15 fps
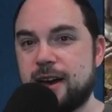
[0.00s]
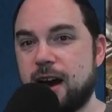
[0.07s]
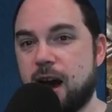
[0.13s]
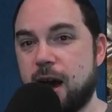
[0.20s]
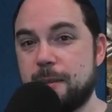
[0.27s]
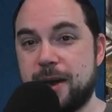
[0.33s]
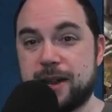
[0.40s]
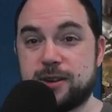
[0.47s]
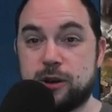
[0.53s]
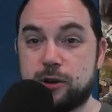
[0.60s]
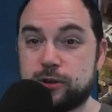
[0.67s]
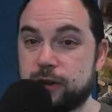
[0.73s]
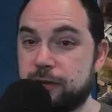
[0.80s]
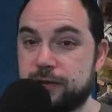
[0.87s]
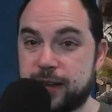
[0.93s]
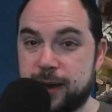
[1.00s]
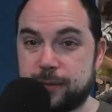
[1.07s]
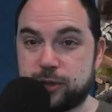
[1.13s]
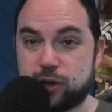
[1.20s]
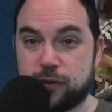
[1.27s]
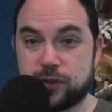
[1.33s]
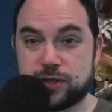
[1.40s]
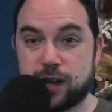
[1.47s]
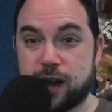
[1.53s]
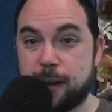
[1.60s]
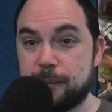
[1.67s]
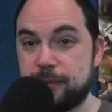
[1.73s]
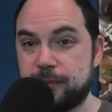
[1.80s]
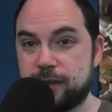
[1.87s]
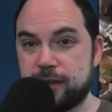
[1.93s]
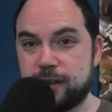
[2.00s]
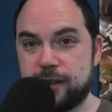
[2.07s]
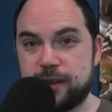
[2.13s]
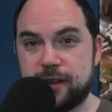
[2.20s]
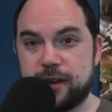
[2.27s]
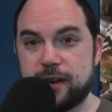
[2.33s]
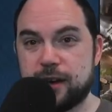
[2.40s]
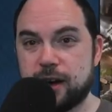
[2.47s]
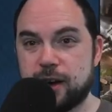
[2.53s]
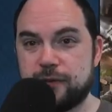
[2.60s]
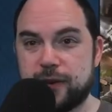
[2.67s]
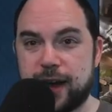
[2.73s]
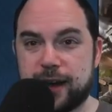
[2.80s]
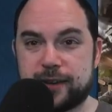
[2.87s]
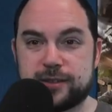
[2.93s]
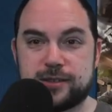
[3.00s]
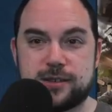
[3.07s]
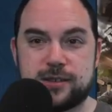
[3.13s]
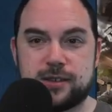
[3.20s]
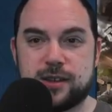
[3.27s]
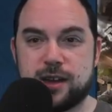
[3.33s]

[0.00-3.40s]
I made note of damage over time effects.